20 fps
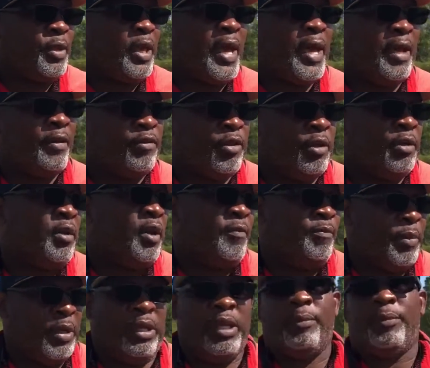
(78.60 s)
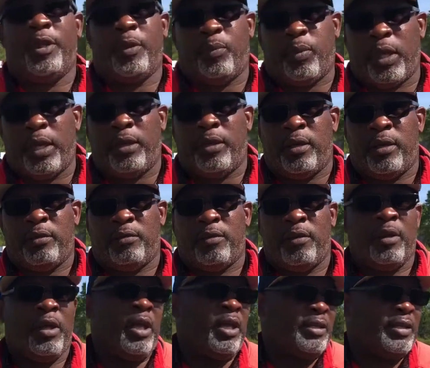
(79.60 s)
guys that have to be limited players
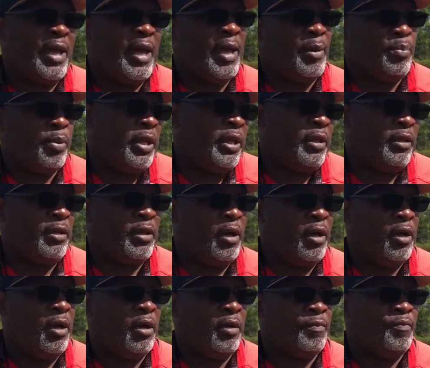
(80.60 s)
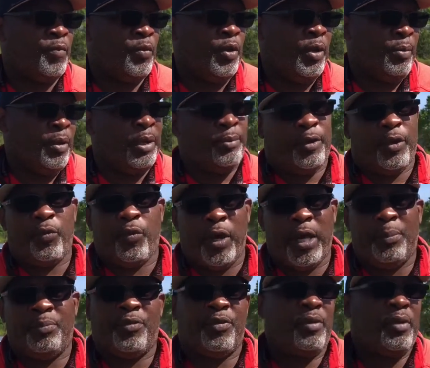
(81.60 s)
time playing uh, limited
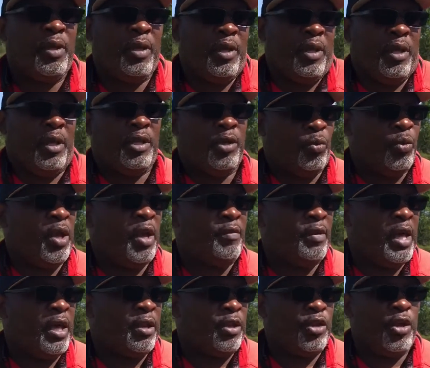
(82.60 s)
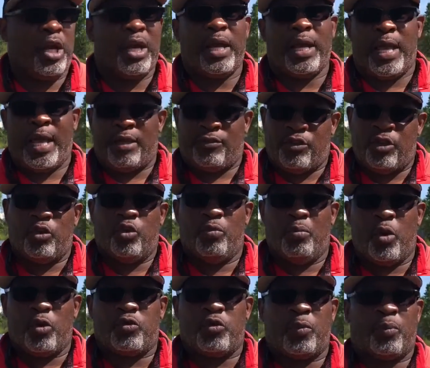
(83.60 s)
reps, and then we'll have a lot of the younger guys. They'll do
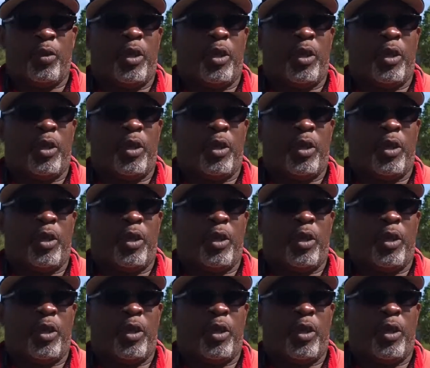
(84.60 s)
most of the